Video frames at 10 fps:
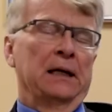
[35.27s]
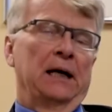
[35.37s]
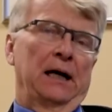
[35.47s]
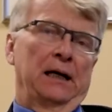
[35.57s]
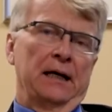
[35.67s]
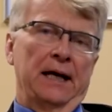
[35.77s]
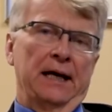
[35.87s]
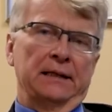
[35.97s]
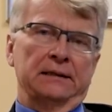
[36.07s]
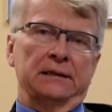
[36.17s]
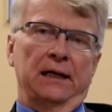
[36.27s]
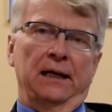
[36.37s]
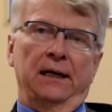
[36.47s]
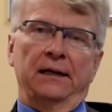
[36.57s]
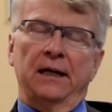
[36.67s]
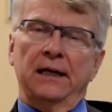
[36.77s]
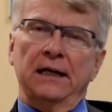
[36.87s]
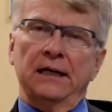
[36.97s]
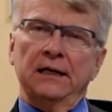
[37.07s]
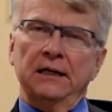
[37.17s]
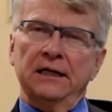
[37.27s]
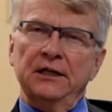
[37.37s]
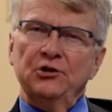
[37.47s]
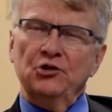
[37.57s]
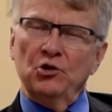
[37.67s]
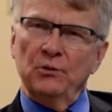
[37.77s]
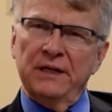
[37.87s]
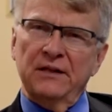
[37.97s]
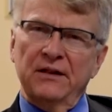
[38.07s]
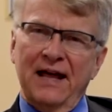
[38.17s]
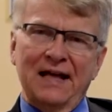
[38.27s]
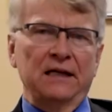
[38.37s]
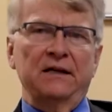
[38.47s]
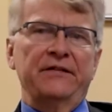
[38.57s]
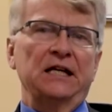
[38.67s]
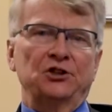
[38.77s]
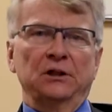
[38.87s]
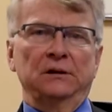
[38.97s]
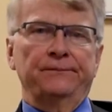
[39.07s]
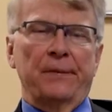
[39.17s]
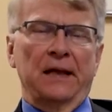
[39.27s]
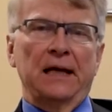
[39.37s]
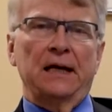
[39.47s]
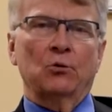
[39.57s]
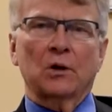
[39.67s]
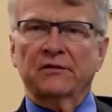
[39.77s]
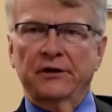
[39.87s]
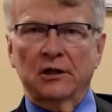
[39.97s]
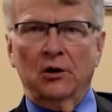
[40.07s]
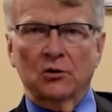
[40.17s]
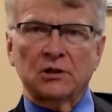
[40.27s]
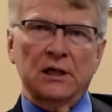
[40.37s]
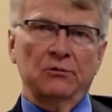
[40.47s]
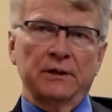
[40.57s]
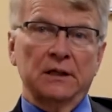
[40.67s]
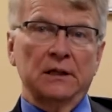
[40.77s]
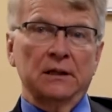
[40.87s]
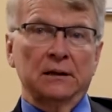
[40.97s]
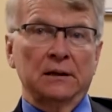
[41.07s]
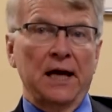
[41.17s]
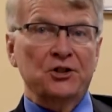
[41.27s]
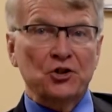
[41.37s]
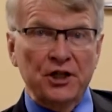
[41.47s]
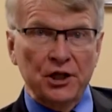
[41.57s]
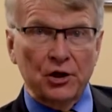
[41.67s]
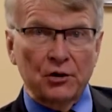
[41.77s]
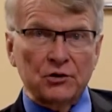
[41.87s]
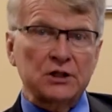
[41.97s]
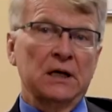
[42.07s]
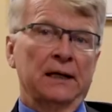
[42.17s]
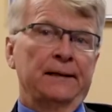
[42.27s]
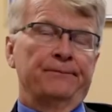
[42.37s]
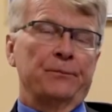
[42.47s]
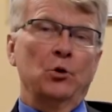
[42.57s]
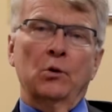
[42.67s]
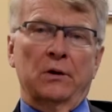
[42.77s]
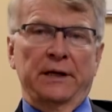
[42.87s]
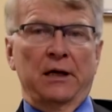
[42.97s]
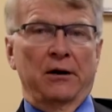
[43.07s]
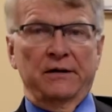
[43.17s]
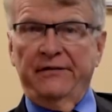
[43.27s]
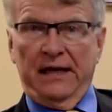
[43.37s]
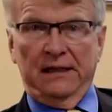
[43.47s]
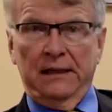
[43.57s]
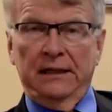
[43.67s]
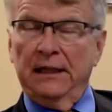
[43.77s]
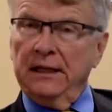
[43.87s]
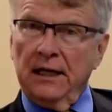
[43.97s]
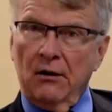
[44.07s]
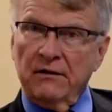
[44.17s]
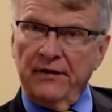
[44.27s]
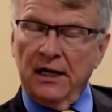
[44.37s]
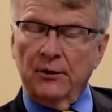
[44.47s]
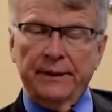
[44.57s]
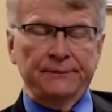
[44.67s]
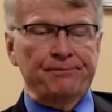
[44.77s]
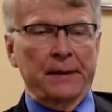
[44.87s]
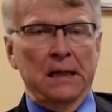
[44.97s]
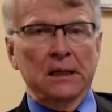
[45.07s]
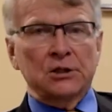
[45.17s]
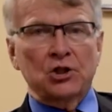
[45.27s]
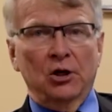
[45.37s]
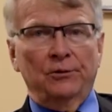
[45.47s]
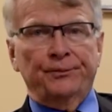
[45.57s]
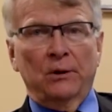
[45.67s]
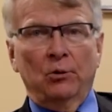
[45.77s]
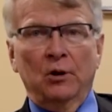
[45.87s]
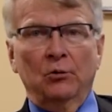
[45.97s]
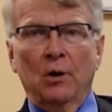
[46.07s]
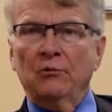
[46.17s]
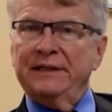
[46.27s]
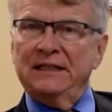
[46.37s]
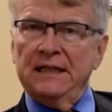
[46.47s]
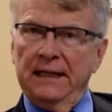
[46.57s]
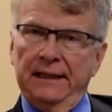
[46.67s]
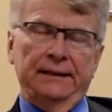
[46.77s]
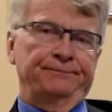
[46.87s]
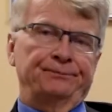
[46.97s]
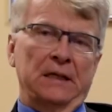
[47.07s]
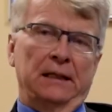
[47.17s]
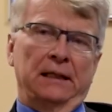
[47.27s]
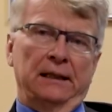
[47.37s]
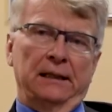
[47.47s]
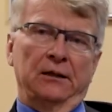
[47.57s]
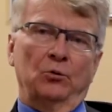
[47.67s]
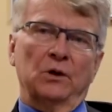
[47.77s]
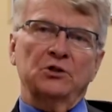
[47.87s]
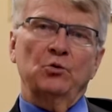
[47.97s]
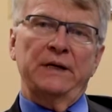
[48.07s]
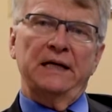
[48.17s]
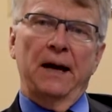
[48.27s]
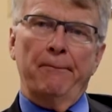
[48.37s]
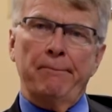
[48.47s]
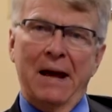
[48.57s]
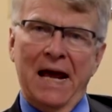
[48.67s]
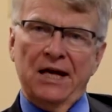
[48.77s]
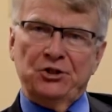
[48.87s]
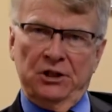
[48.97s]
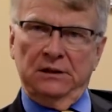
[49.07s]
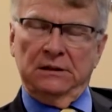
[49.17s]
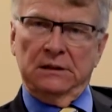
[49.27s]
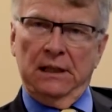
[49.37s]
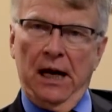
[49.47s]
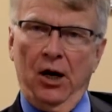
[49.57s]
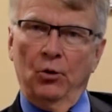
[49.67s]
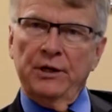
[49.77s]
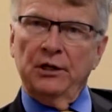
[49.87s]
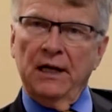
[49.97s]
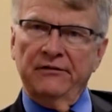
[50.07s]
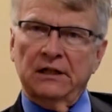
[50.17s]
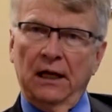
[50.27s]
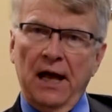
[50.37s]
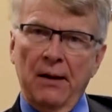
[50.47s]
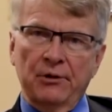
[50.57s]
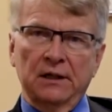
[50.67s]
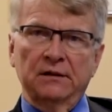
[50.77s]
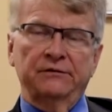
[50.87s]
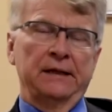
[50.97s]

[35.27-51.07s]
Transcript: and in doing that innovation, they had worked very closely with the engineers who were in our environment. So what we did was we imagined how we could have a collaborative